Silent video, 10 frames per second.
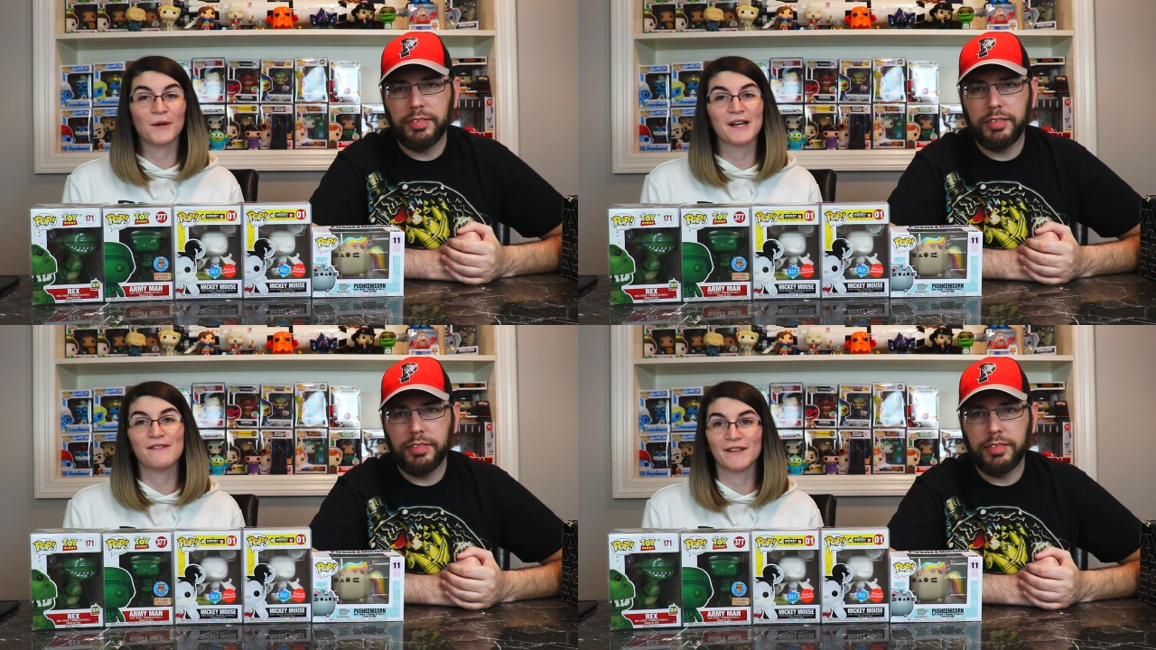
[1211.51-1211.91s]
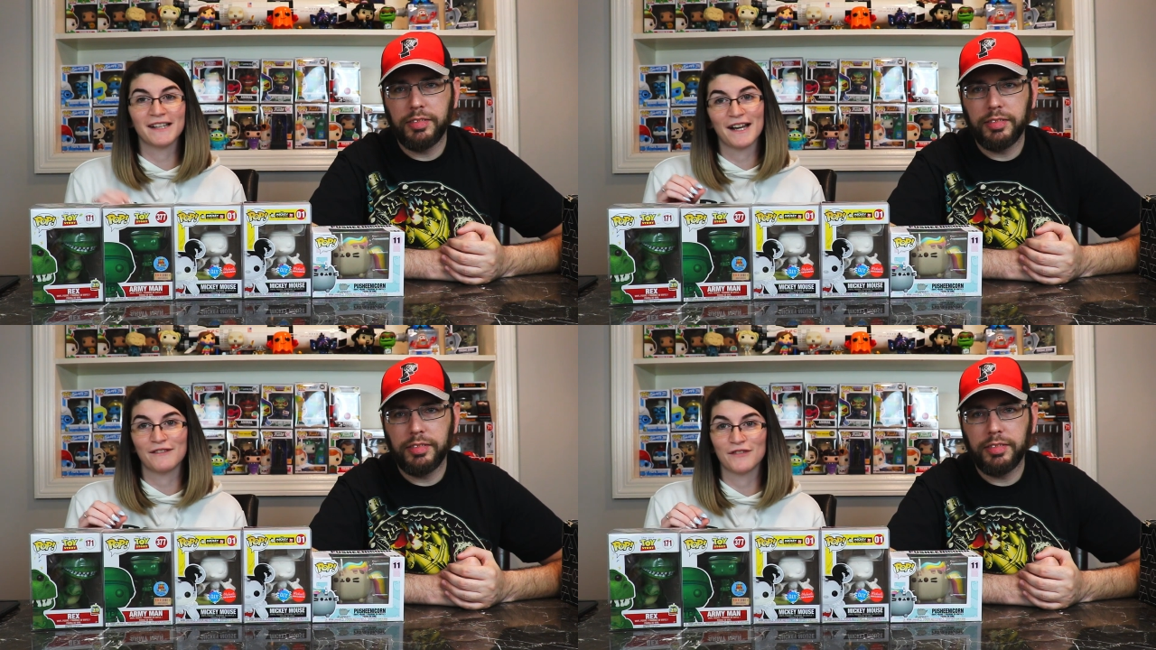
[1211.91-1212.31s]
Speaker 1: or
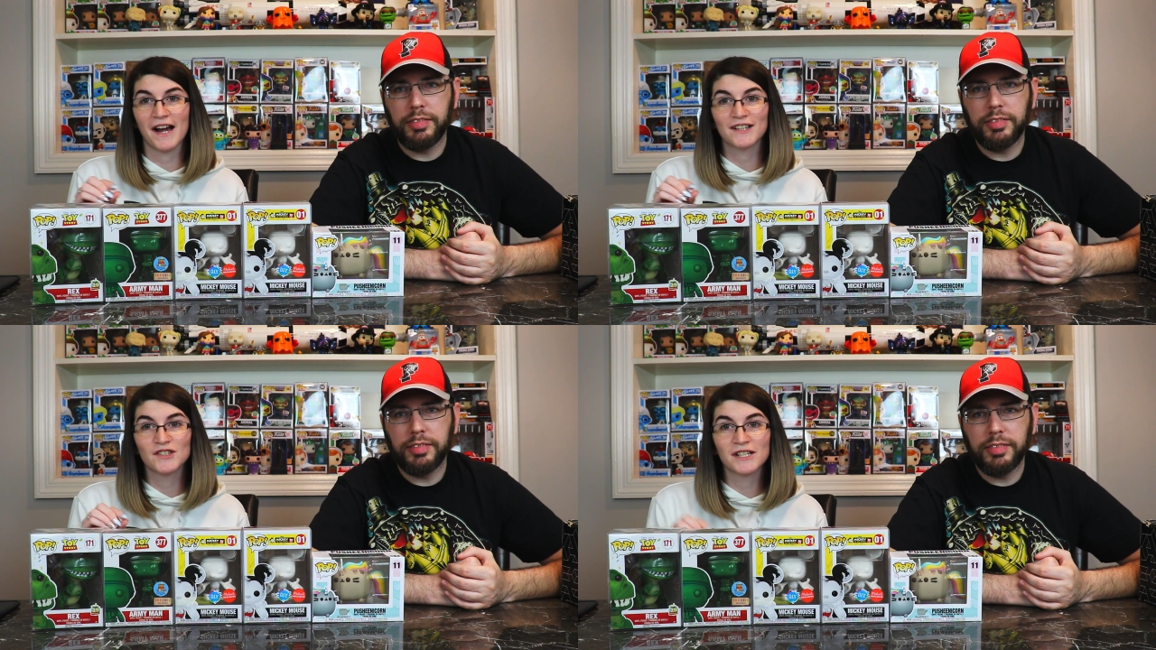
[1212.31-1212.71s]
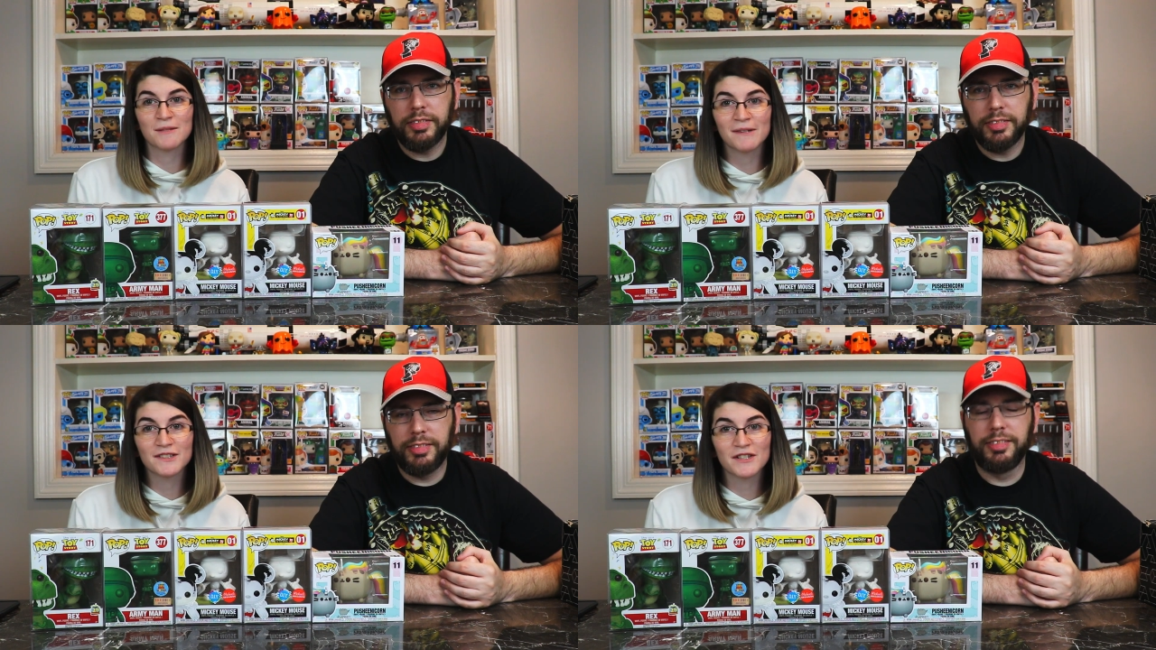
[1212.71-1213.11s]
even like a fraction
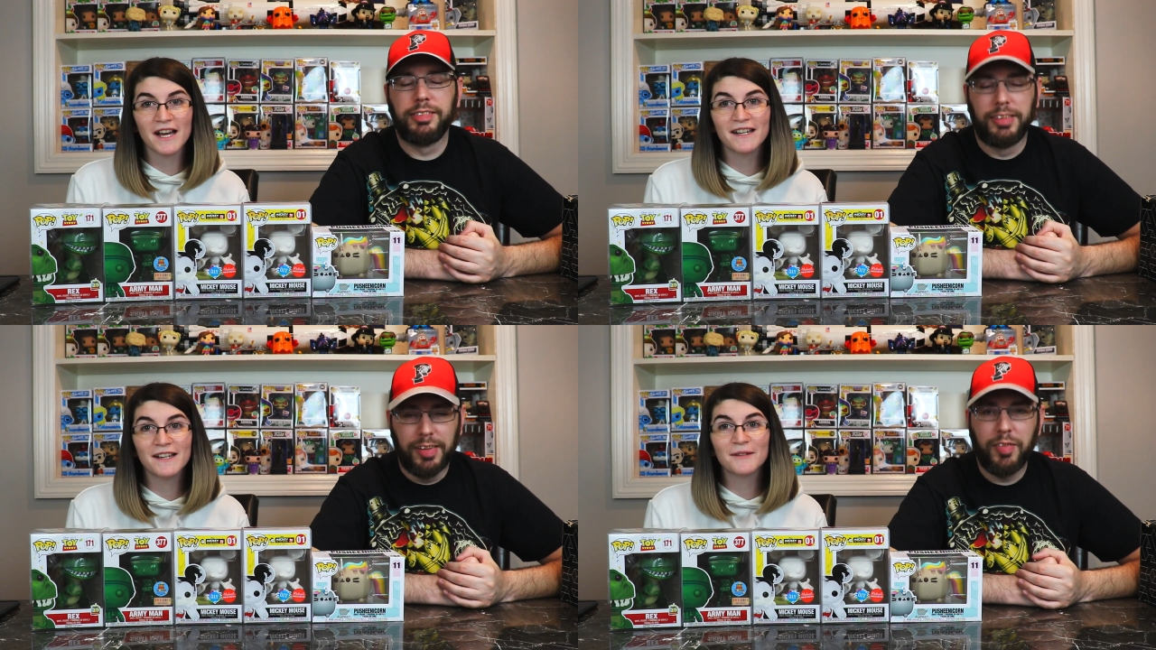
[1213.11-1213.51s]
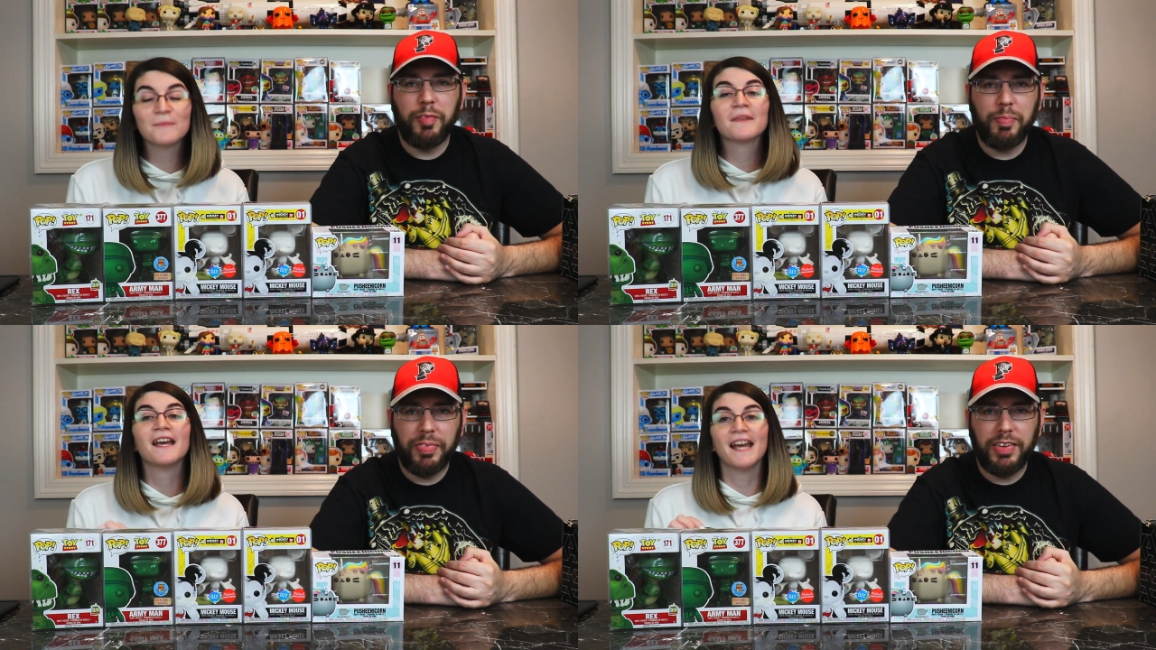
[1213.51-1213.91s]
as much as I do,